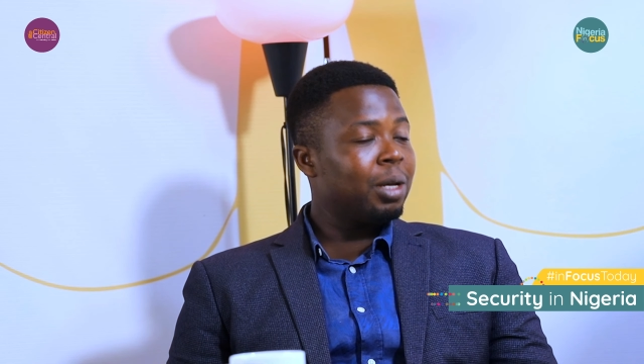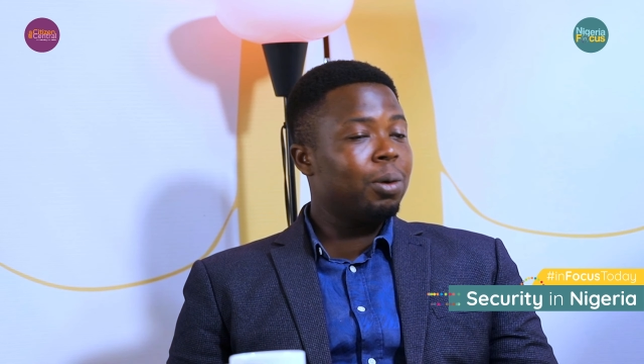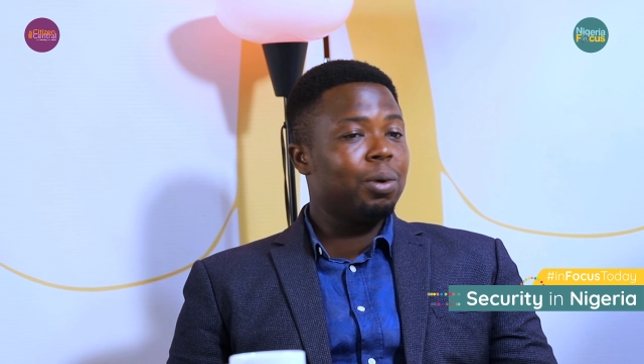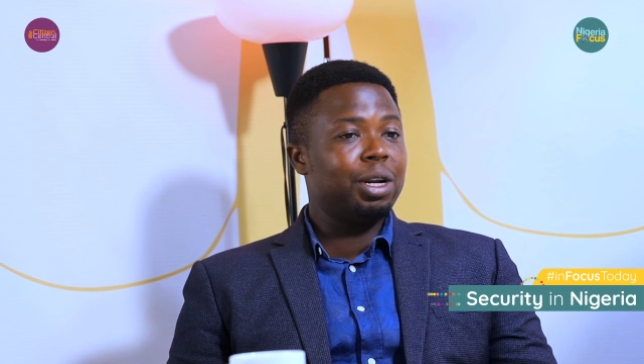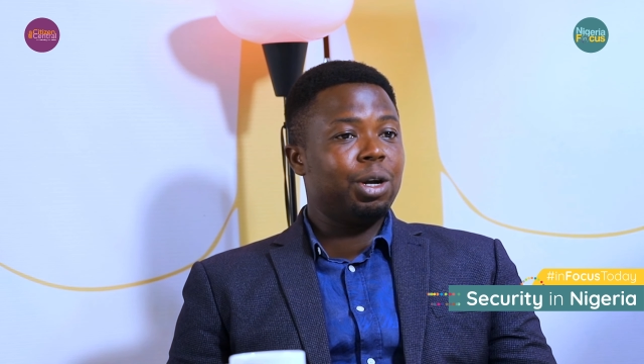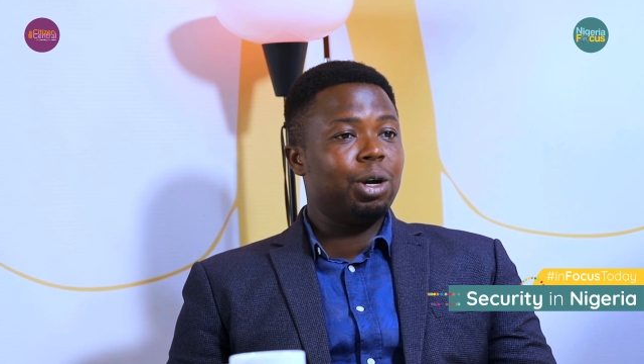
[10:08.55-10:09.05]

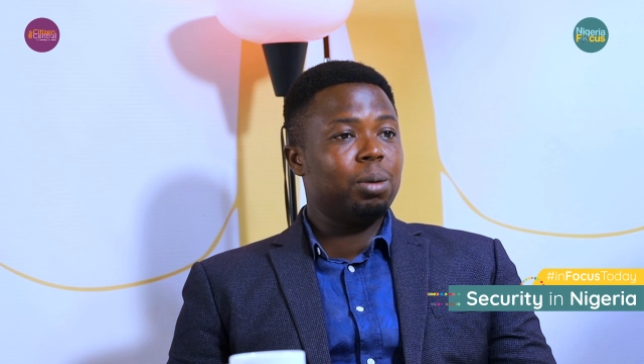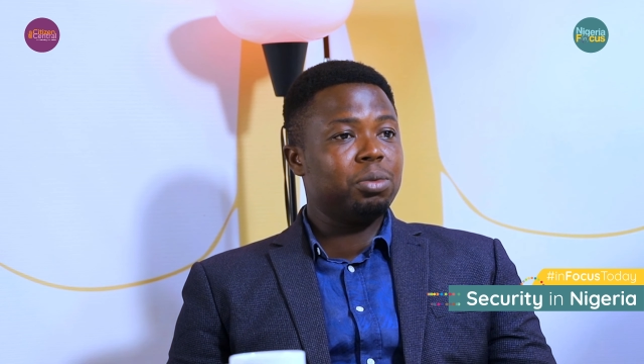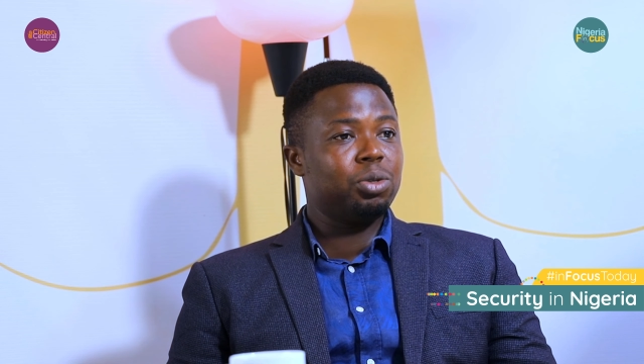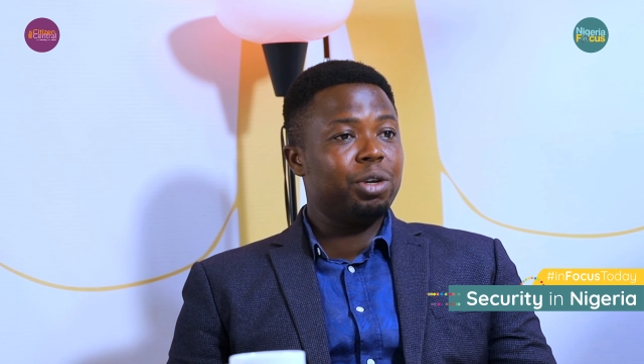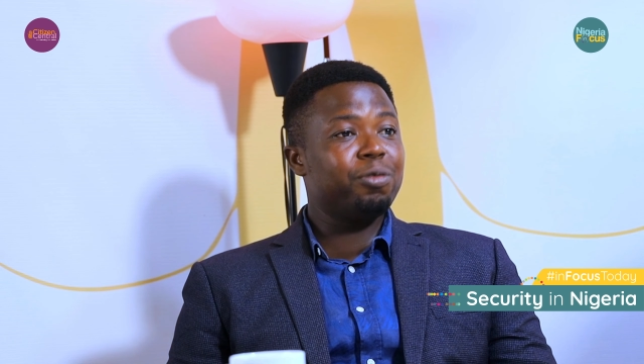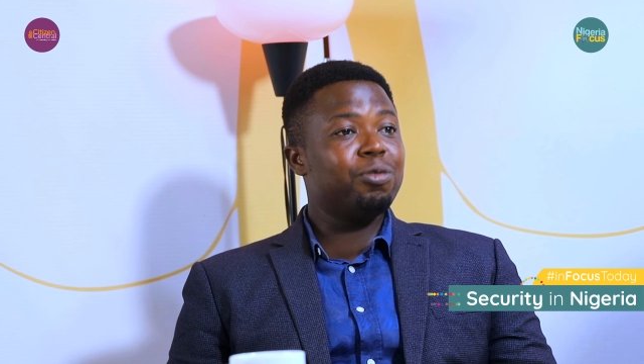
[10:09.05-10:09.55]
When it comes
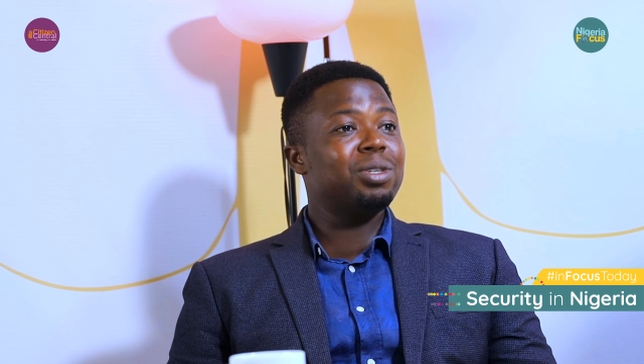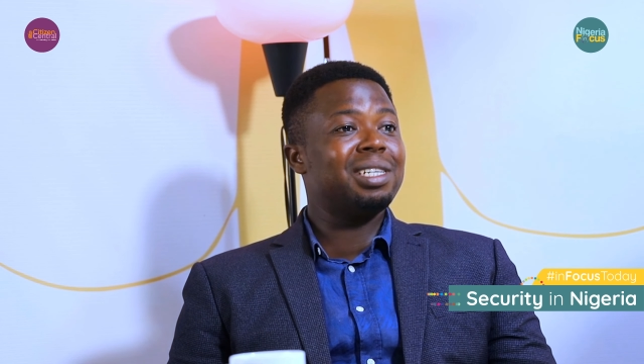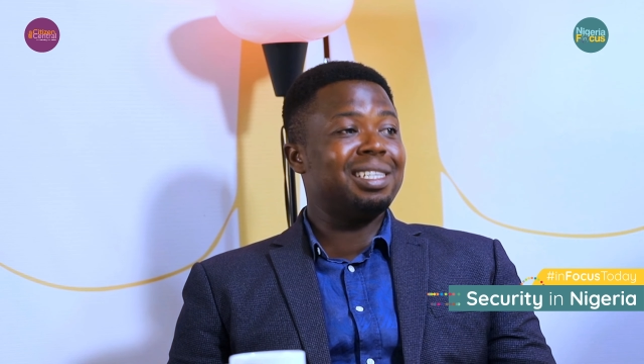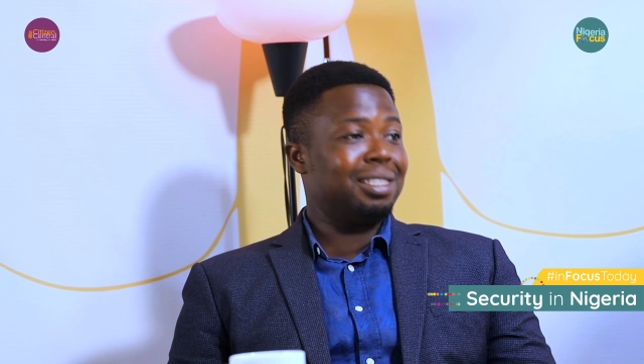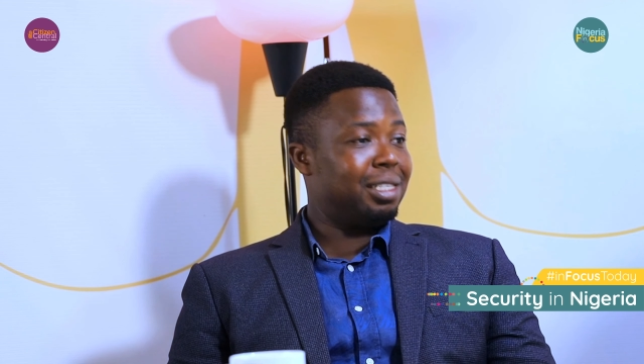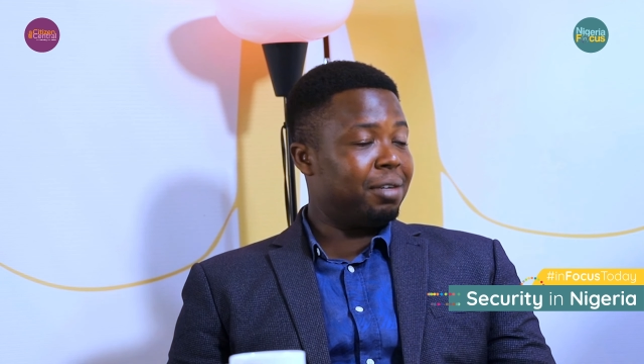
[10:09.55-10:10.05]
to even
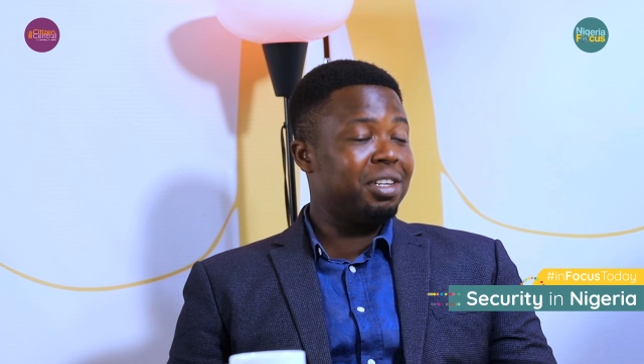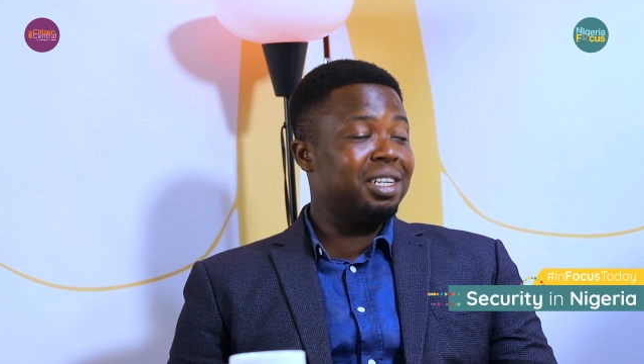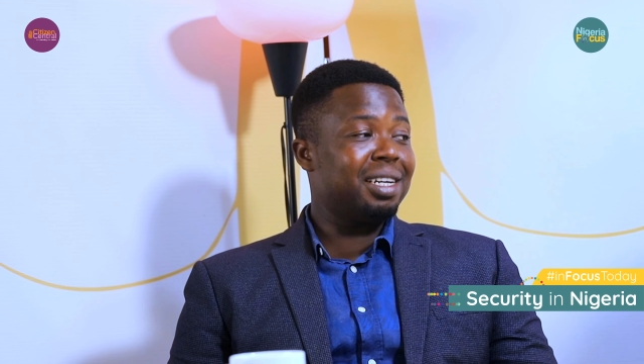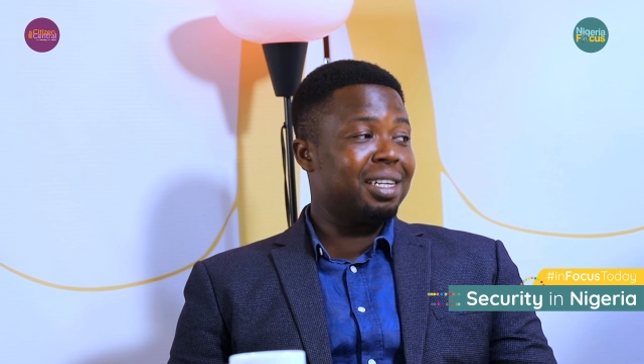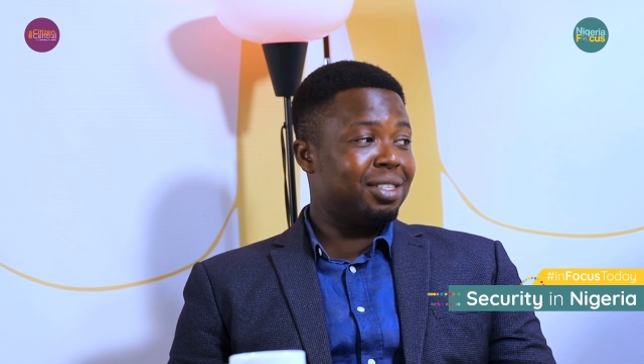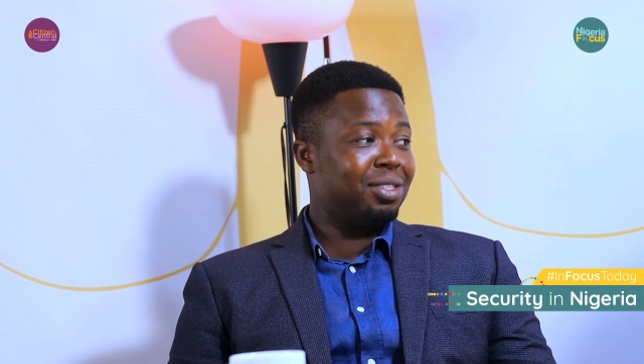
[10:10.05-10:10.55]

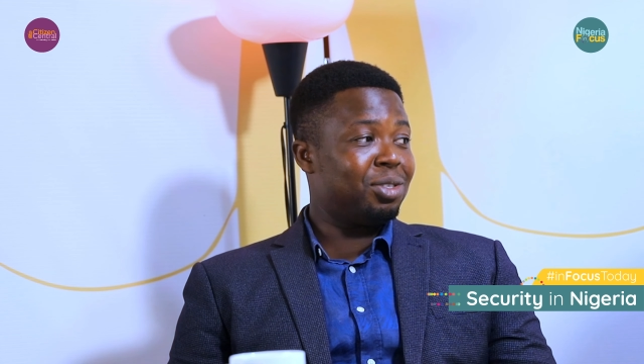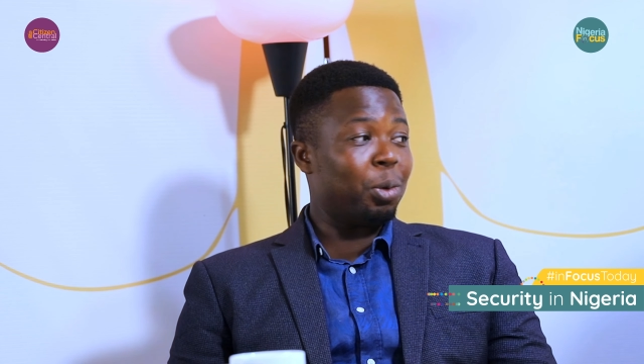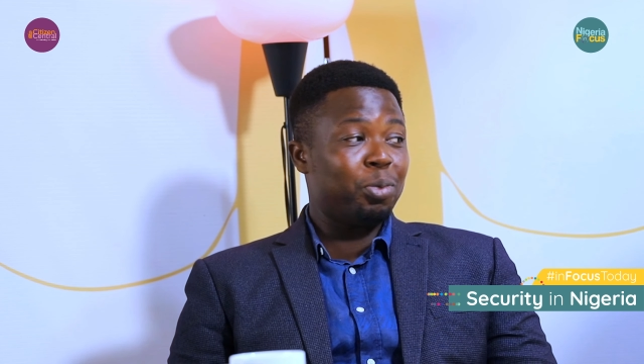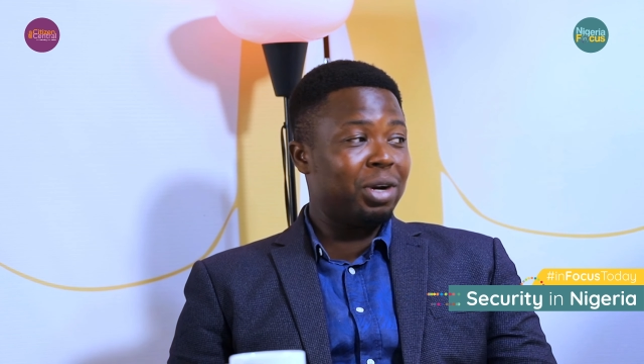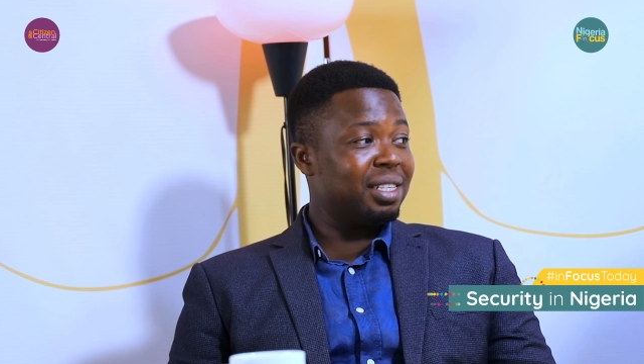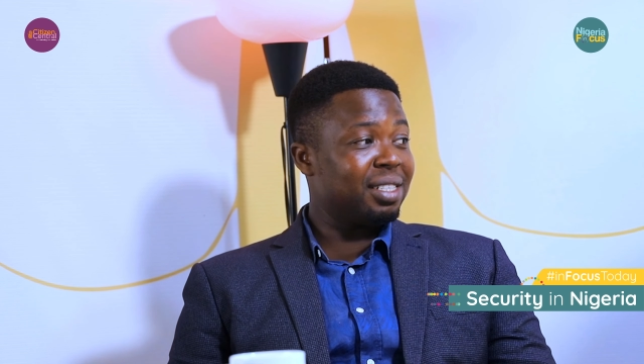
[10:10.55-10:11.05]
interveners,
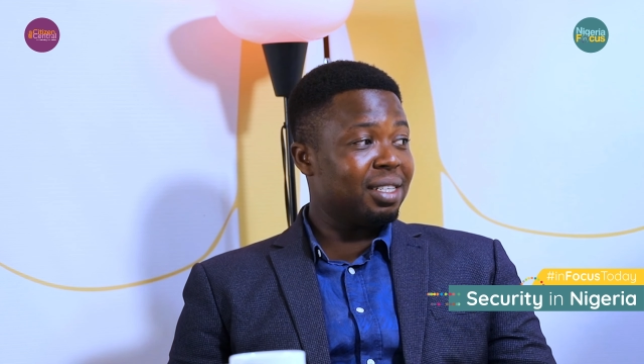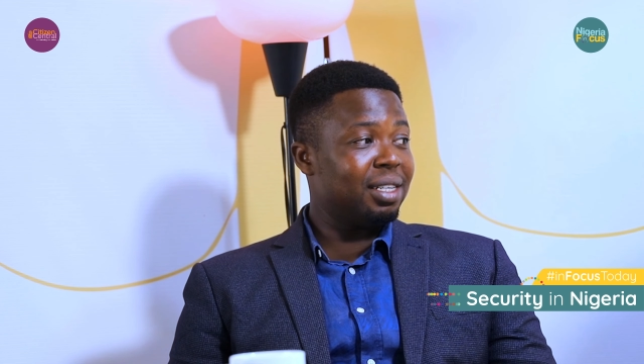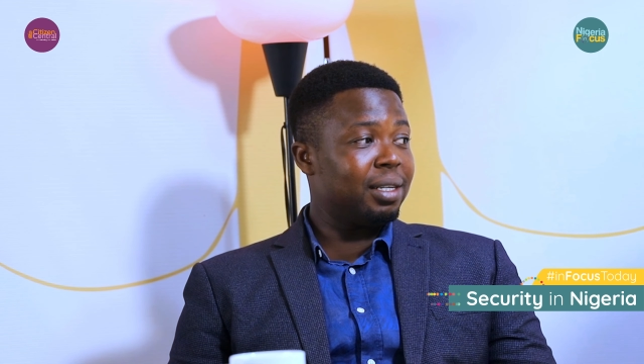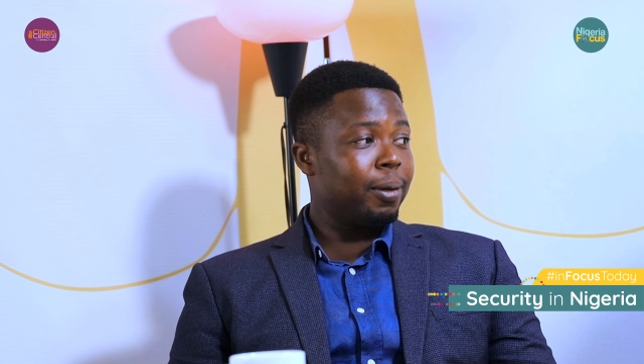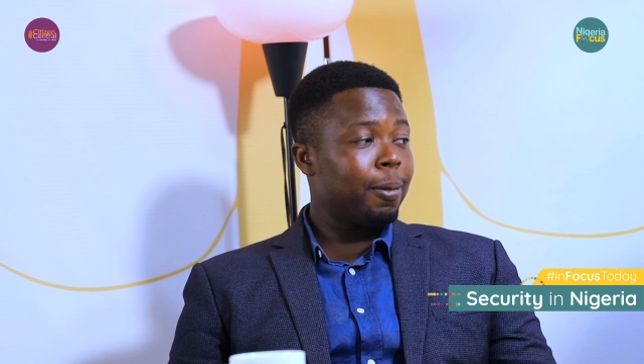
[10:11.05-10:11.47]
surprisingly,